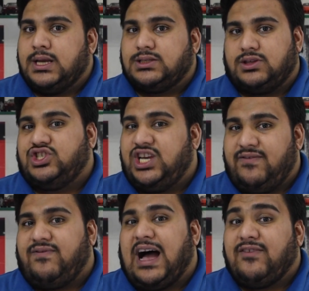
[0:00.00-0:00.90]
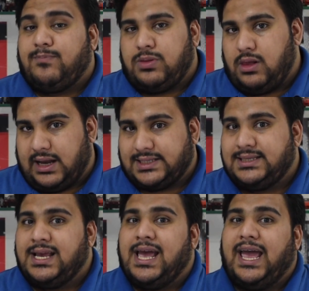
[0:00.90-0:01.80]
So the G5
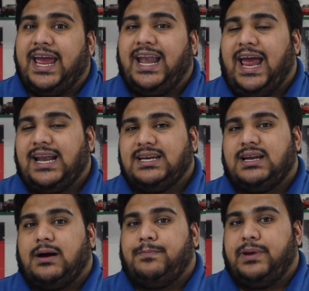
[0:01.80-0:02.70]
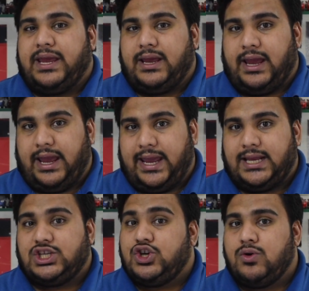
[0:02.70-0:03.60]
Plus, it ended up being a
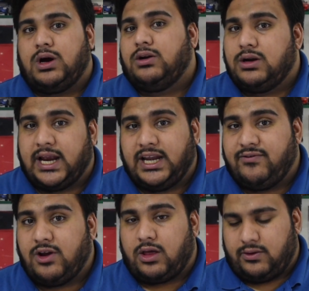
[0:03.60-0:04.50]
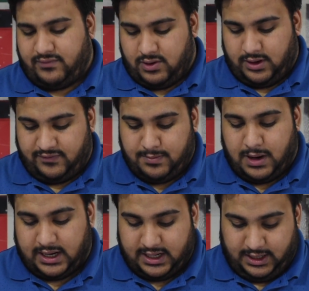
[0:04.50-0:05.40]
$290 phone if you
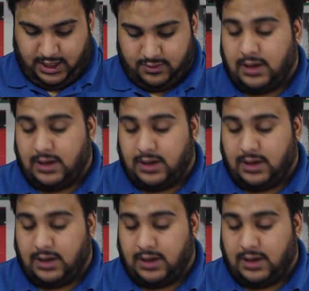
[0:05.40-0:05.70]
bought it new.